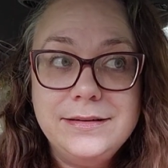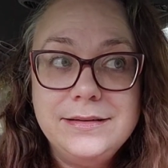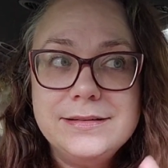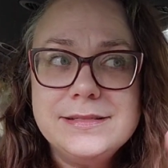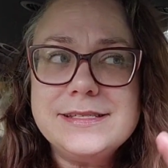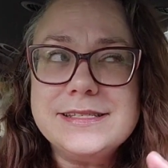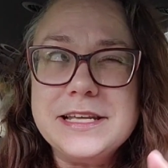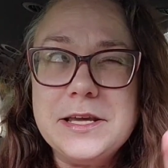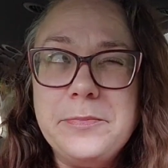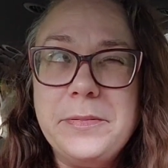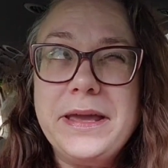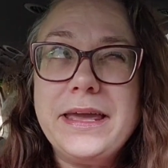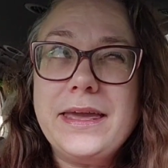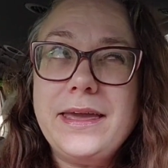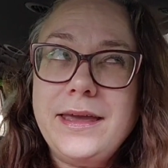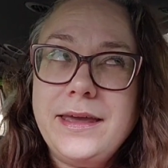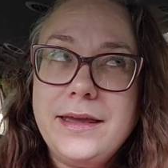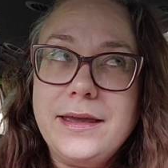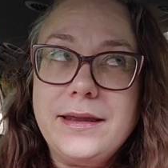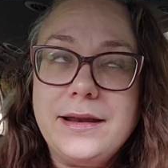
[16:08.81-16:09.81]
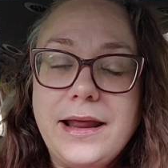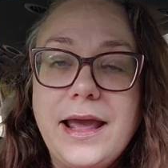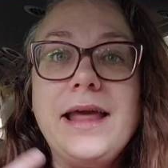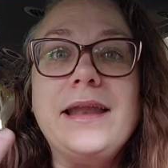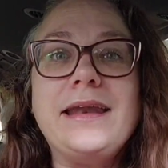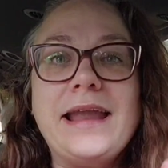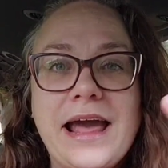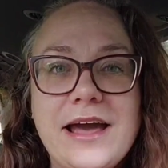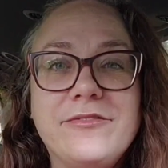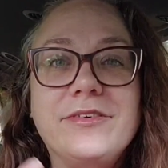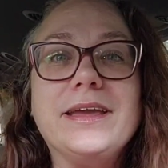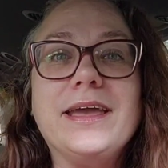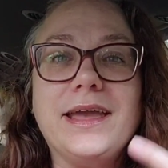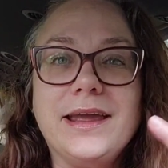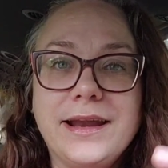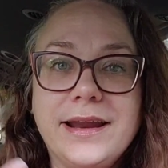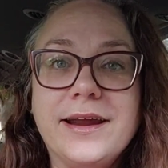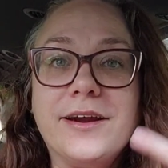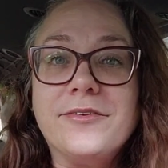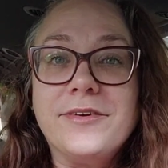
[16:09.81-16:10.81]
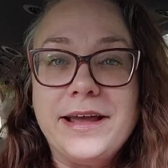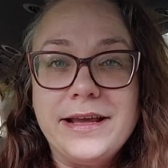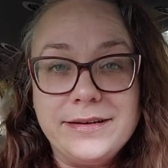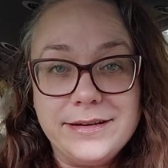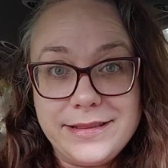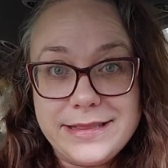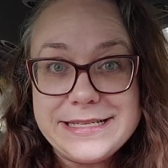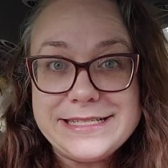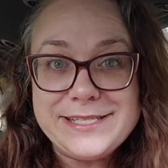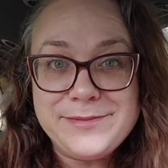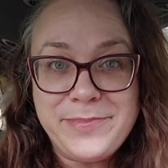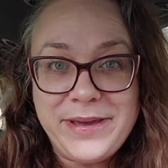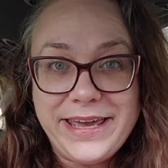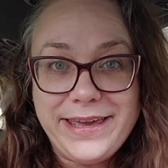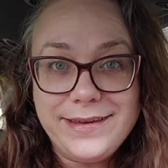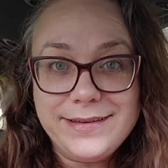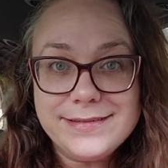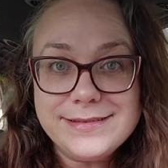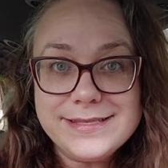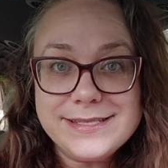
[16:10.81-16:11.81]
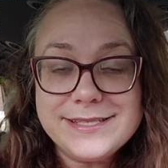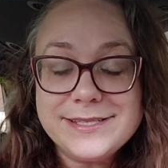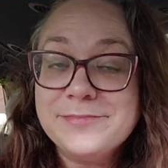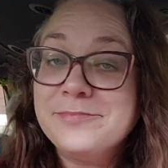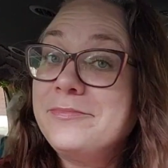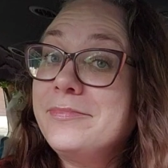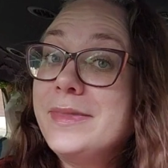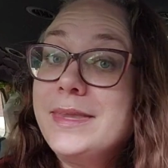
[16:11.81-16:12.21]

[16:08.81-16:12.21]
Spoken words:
Sleeping in and navigating around in the space.